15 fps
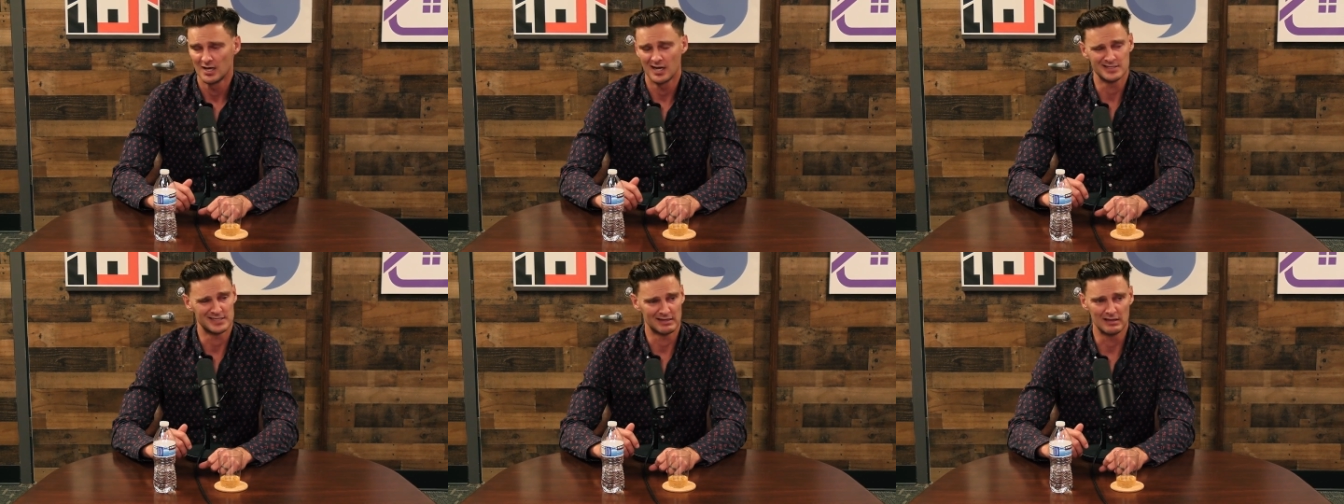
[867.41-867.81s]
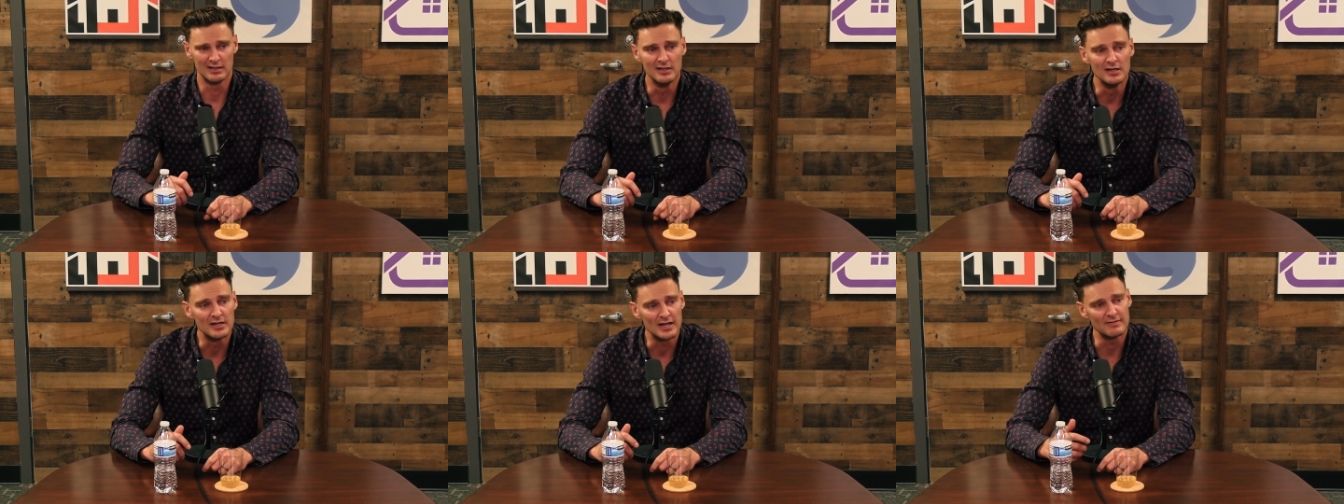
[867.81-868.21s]
I was like,
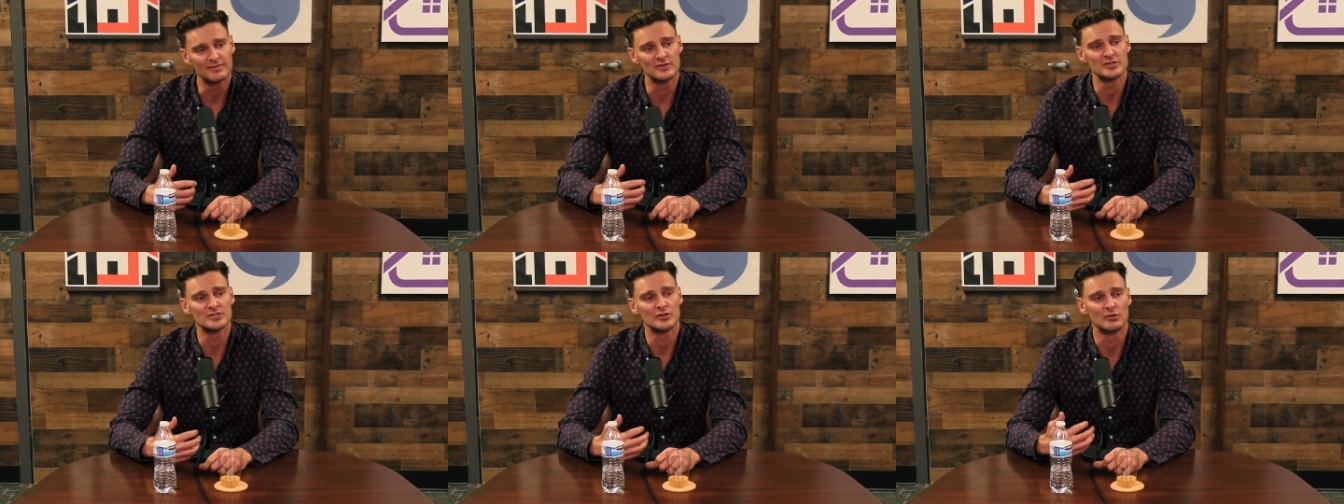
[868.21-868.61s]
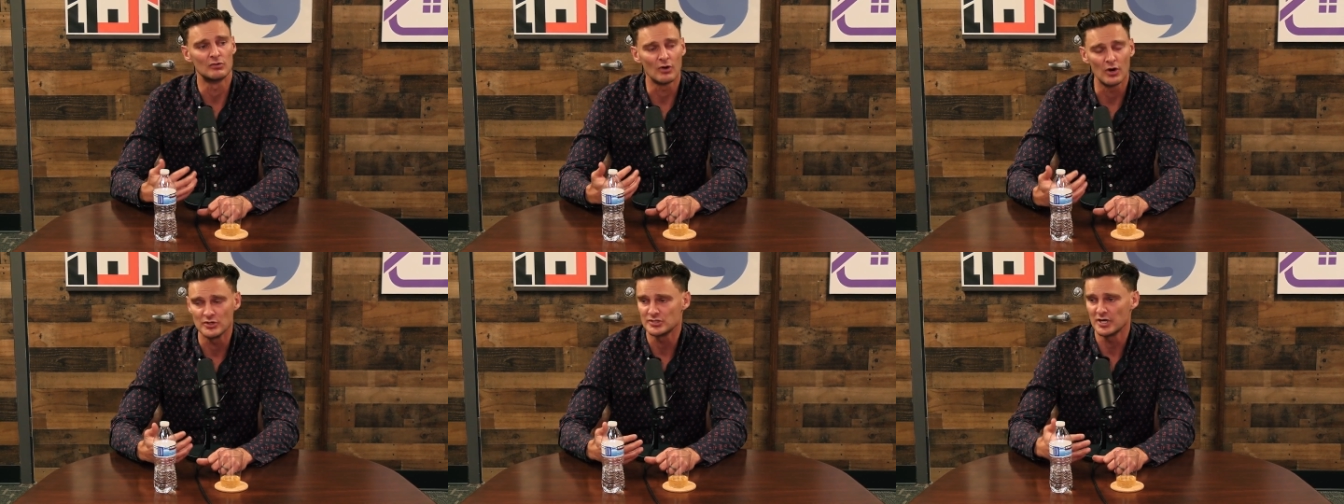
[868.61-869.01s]
ooh, that feels so
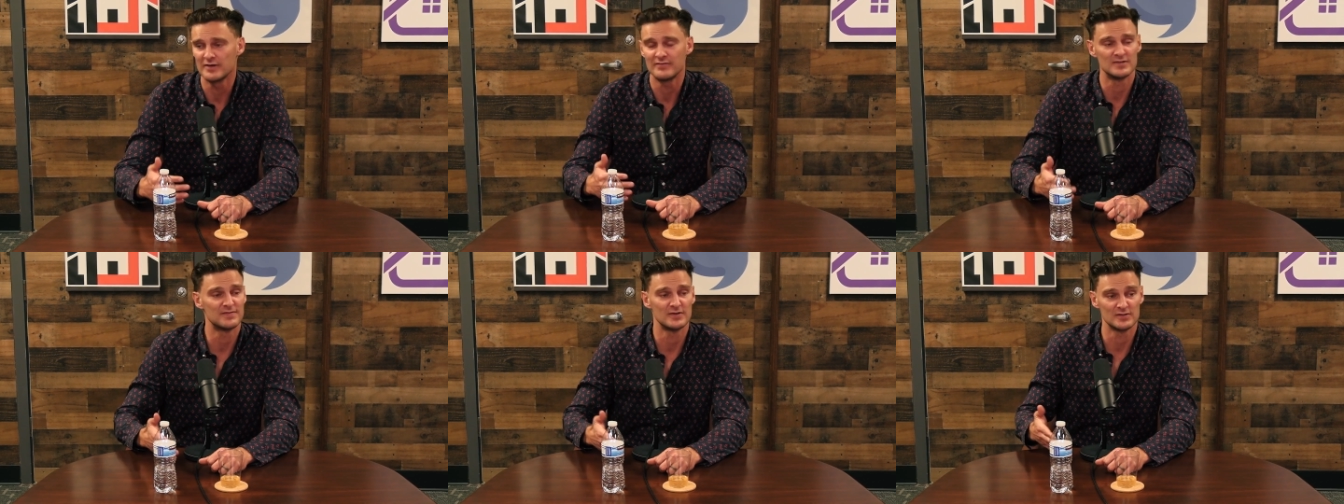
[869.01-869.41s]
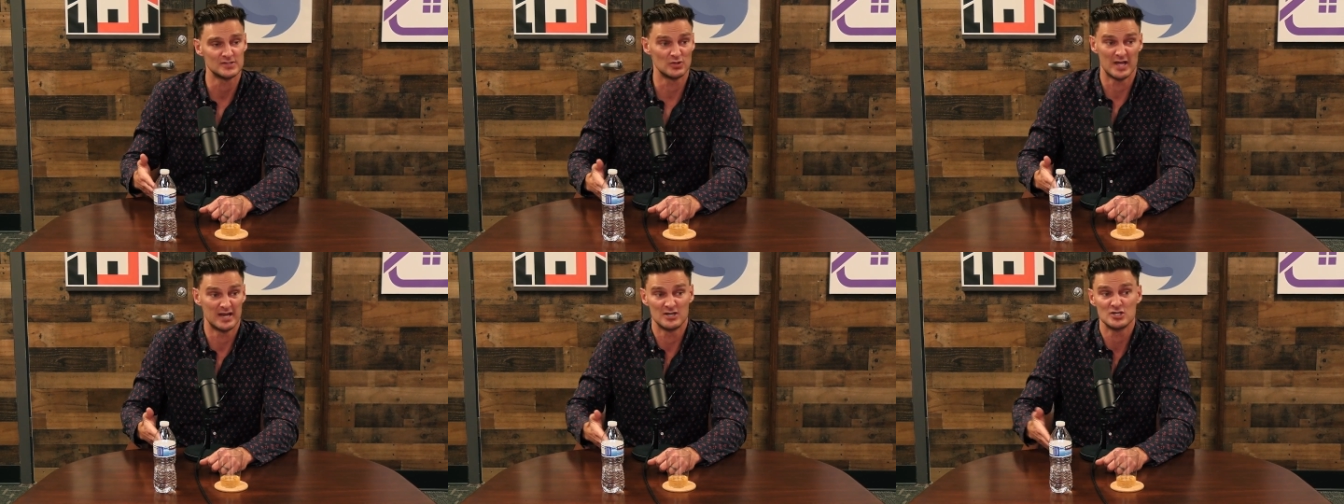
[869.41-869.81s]
gross. I even feel,
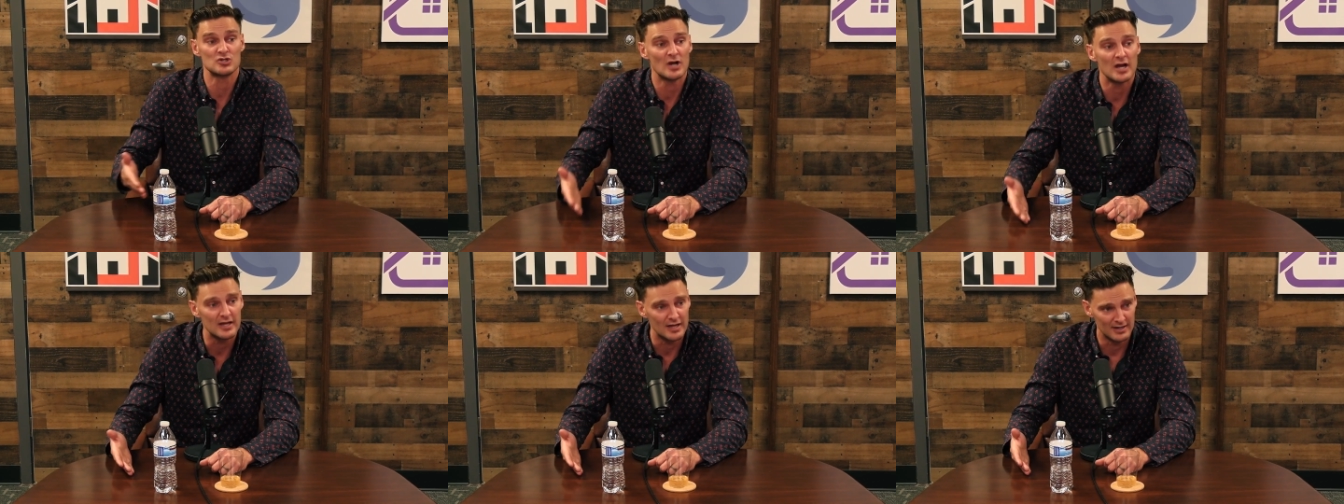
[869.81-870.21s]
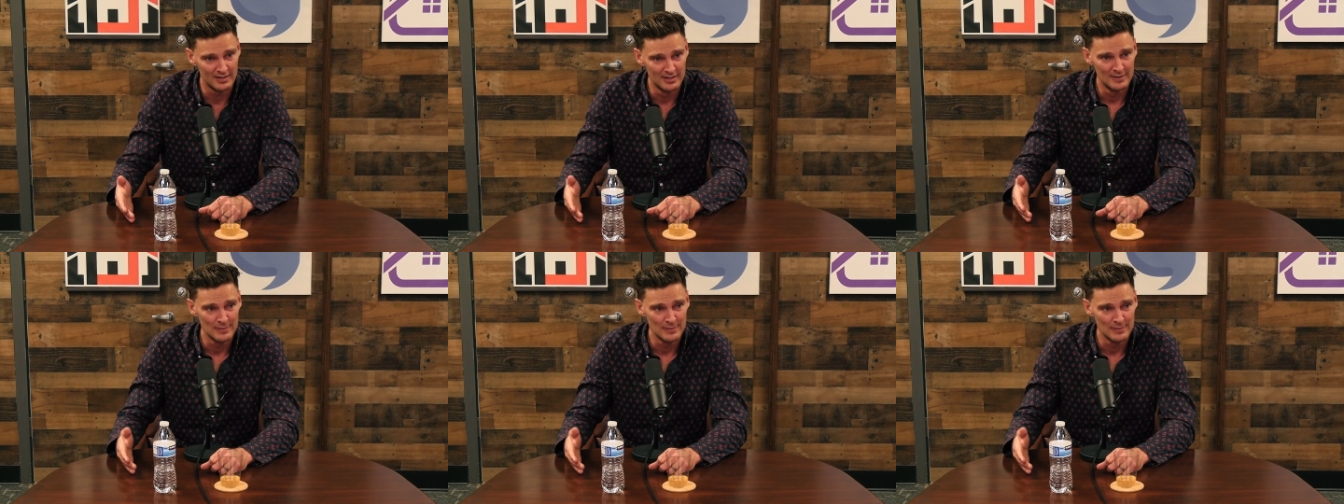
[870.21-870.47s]
saw that in Australia.